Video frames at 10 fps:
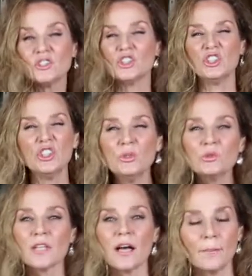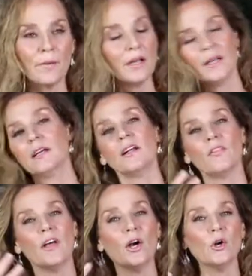to use up
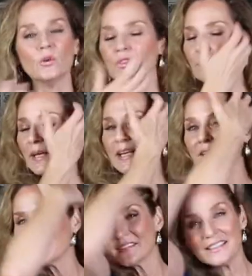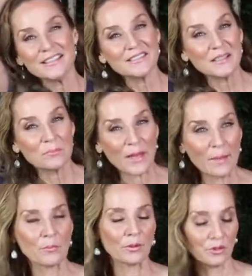those peak of the season
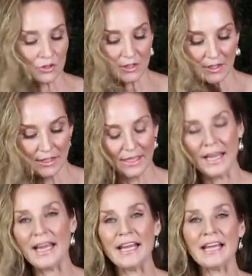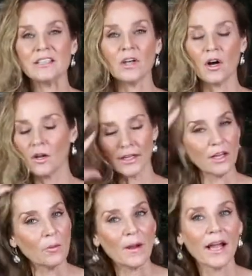peppers. And oh, I
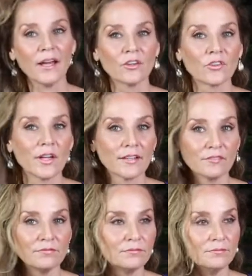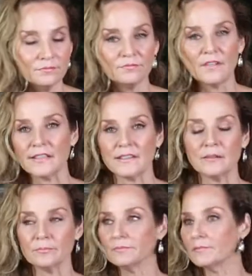know my hair's like fuzzy.
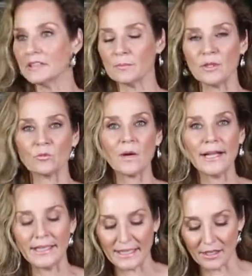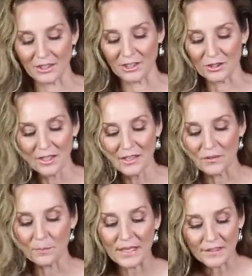It's been raining out here.
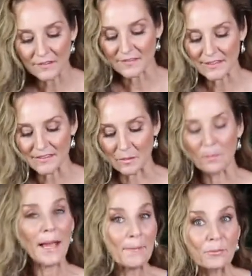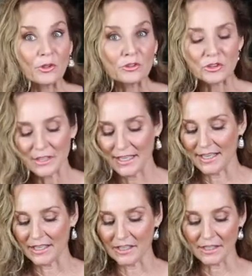The peak of the season peppers
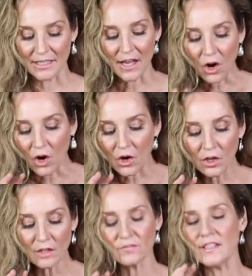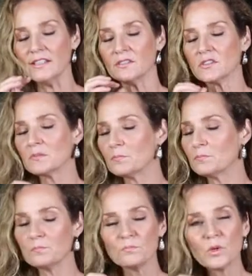and all of these
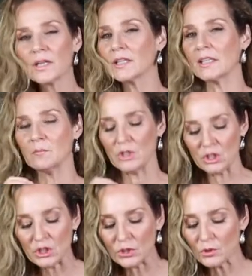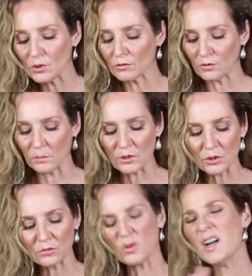really beautiful,
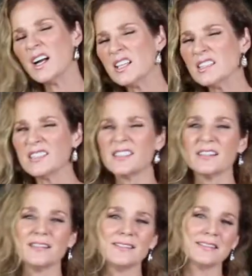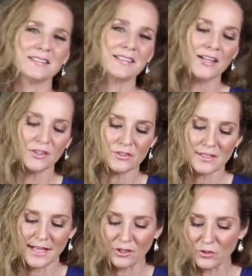beautiful onions, and there's
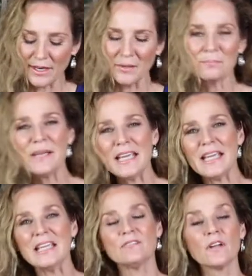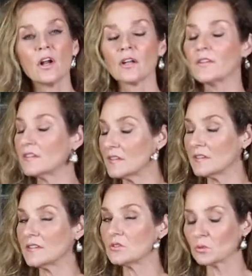that ground beef and all of this.
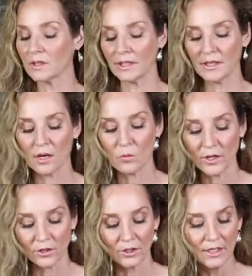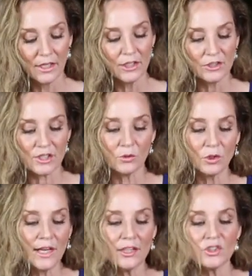This is really a winner. So
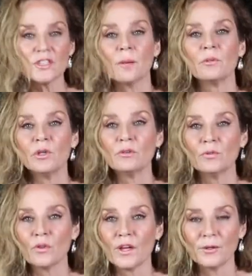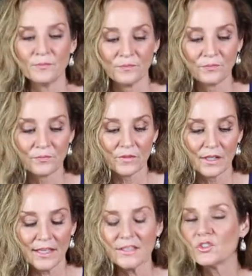look at just how beautiful though.
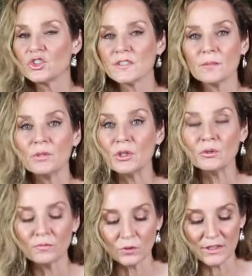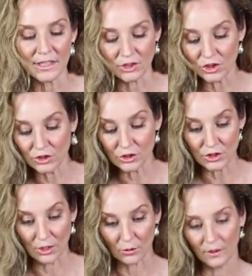It's just a beautiful dish.
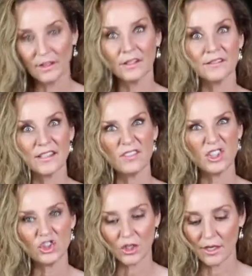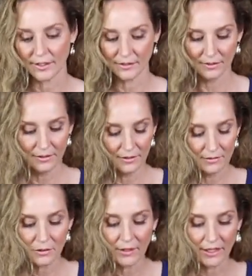So let's give it a shot.
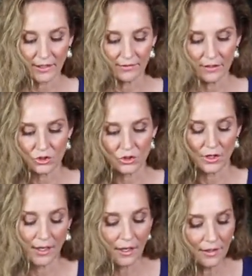Go ahead and give it a try.